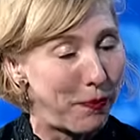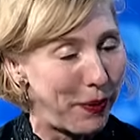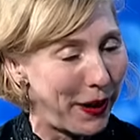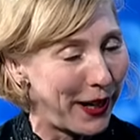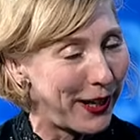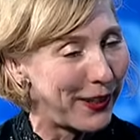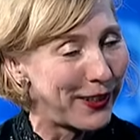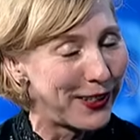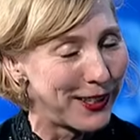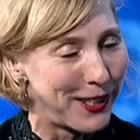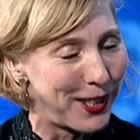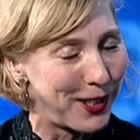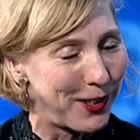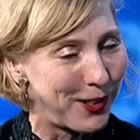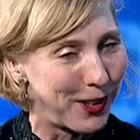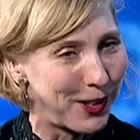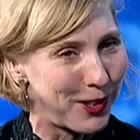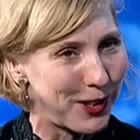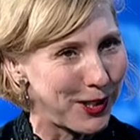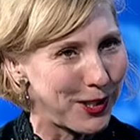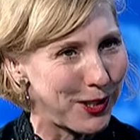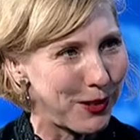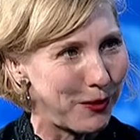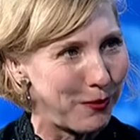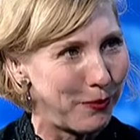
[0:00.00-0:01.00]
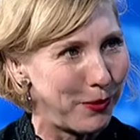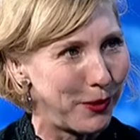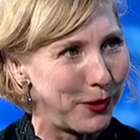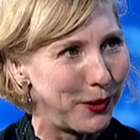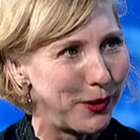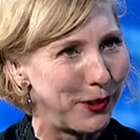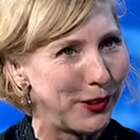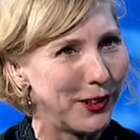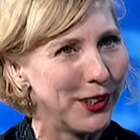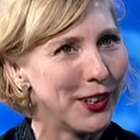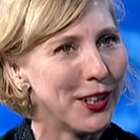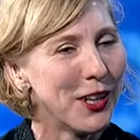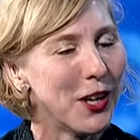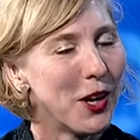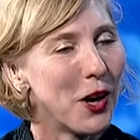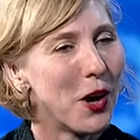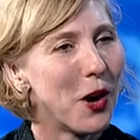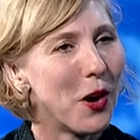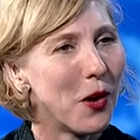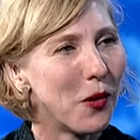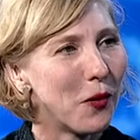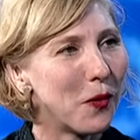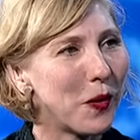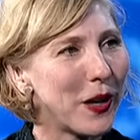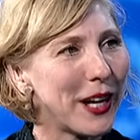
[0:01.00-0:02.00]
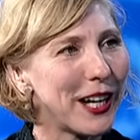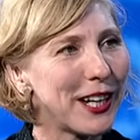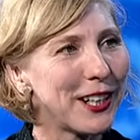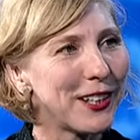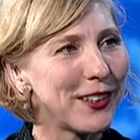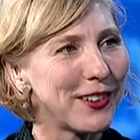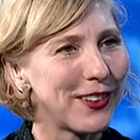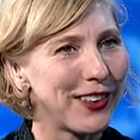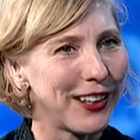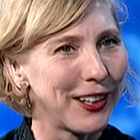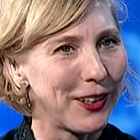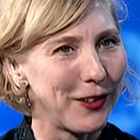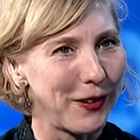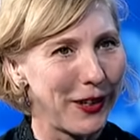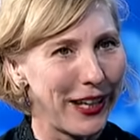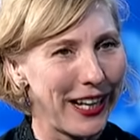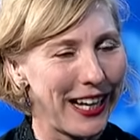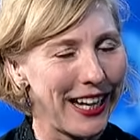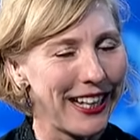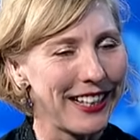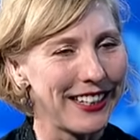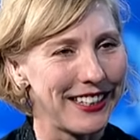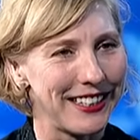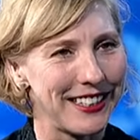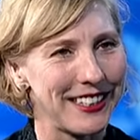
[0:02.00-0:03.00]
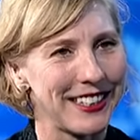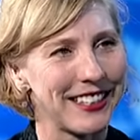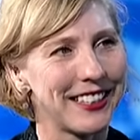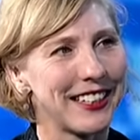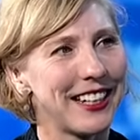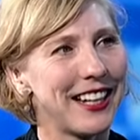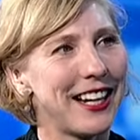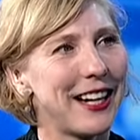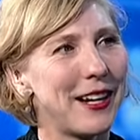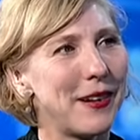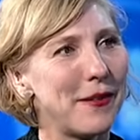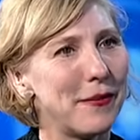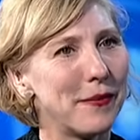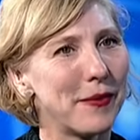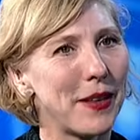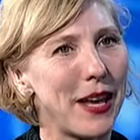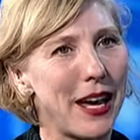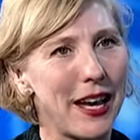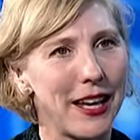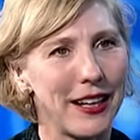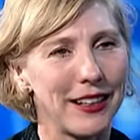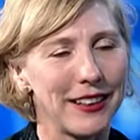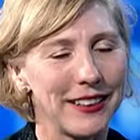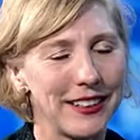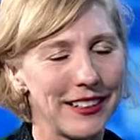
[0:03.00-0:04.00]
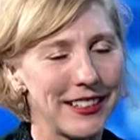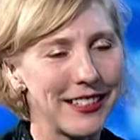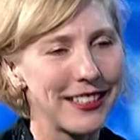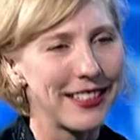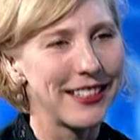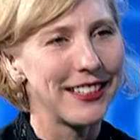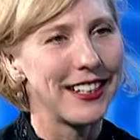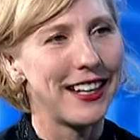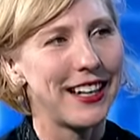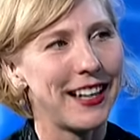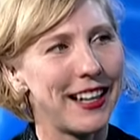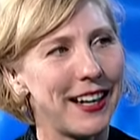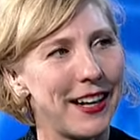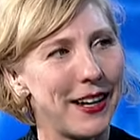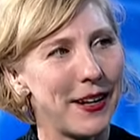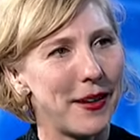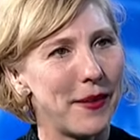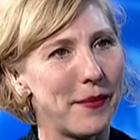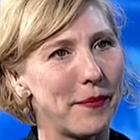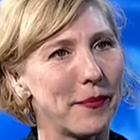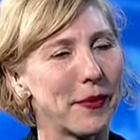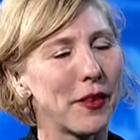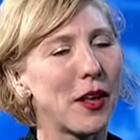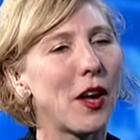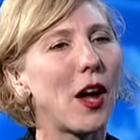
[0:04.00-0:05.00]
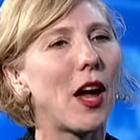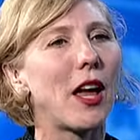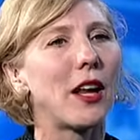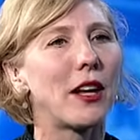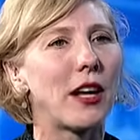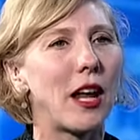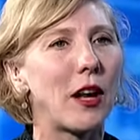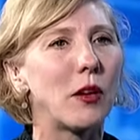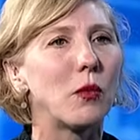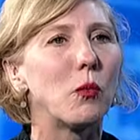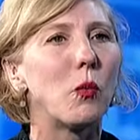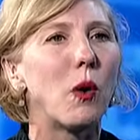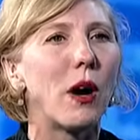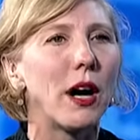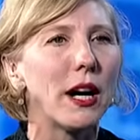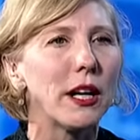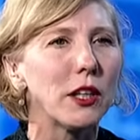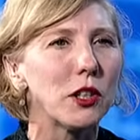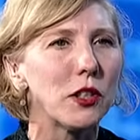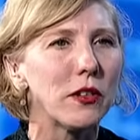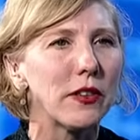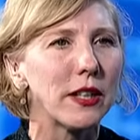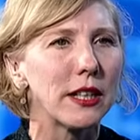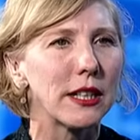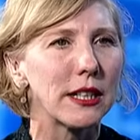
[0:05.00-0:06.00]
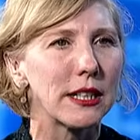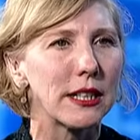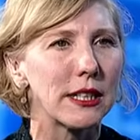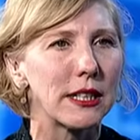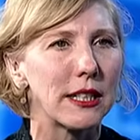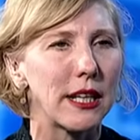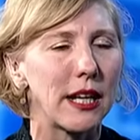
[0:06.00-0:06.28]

peer into your crystal ball, where do you think we're headed, um, and, um, and and why do you think it's